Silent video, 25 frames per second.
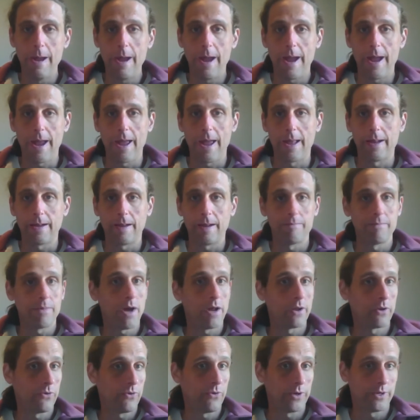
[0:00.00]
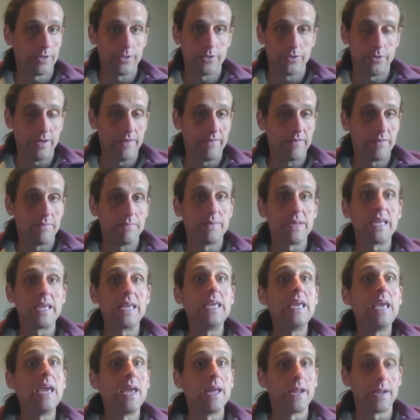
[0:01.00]
and I'm not going to even
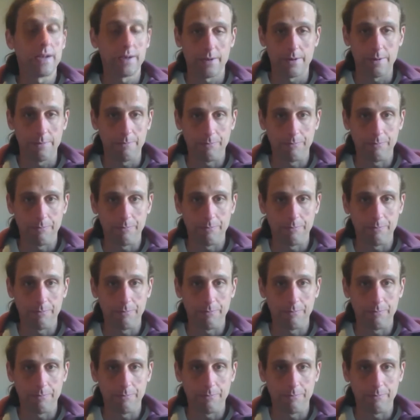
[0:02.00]
begin